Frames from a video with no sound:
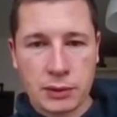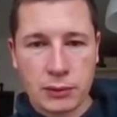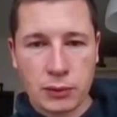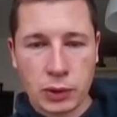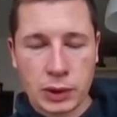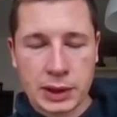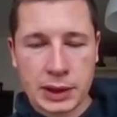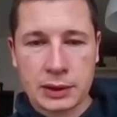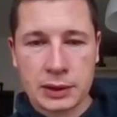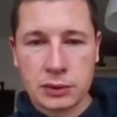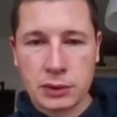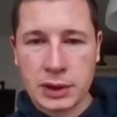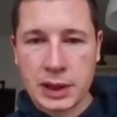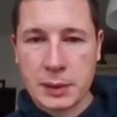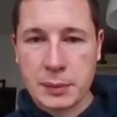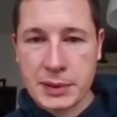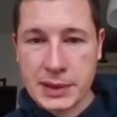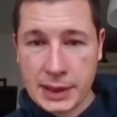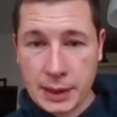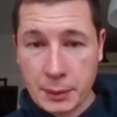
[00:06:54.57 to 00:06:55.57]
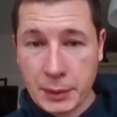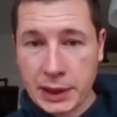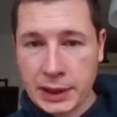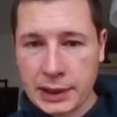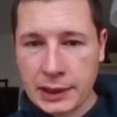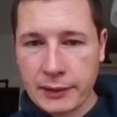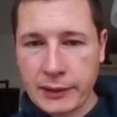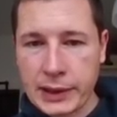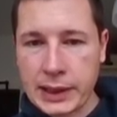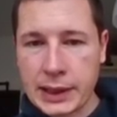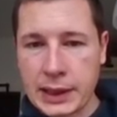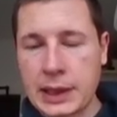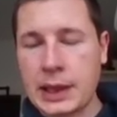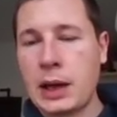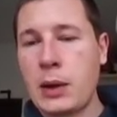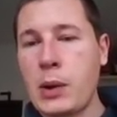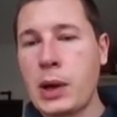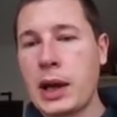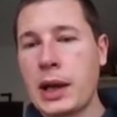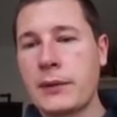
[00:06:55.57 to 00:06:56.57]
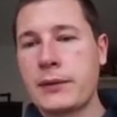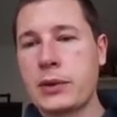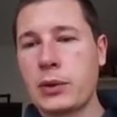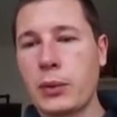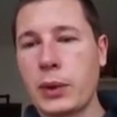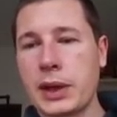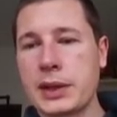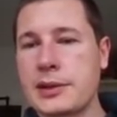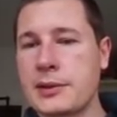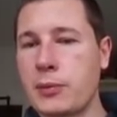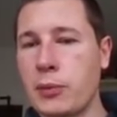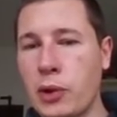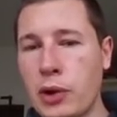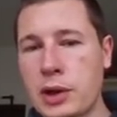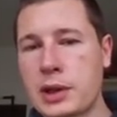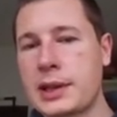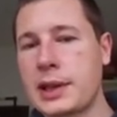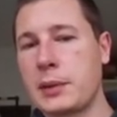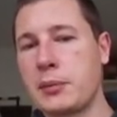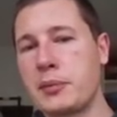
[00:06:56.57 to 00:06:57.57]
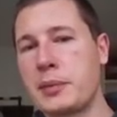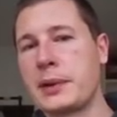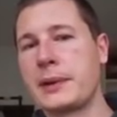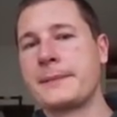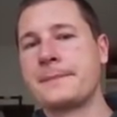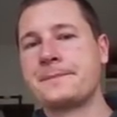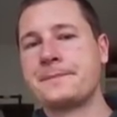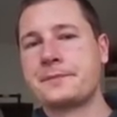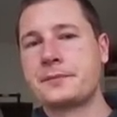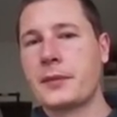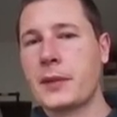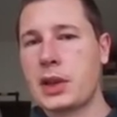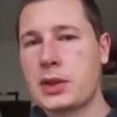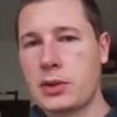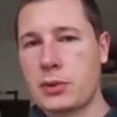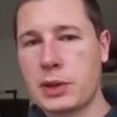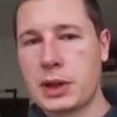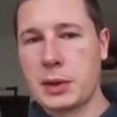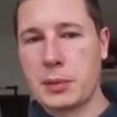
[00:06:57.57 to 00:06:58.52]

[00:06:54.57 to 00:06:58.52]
wanting to keep some activity and now I have to waste more tempi. So he